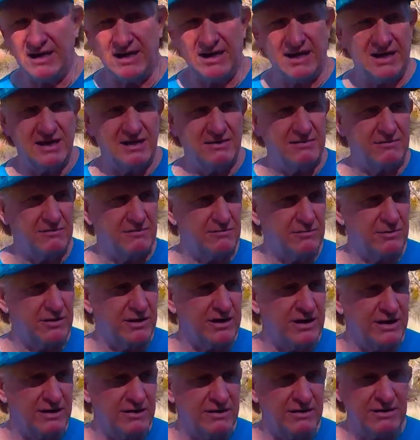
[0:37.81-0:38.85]
And we're
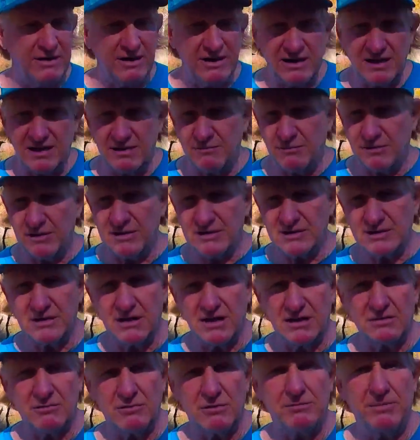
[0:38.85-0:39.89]
here in what is
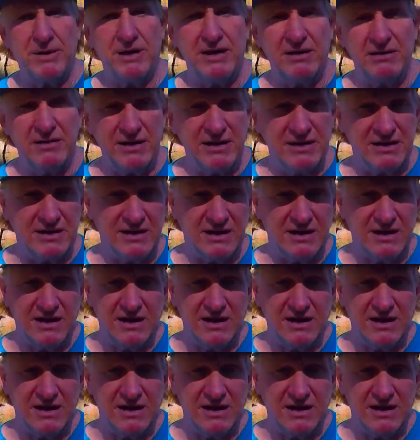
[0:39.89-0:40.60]
called a riparian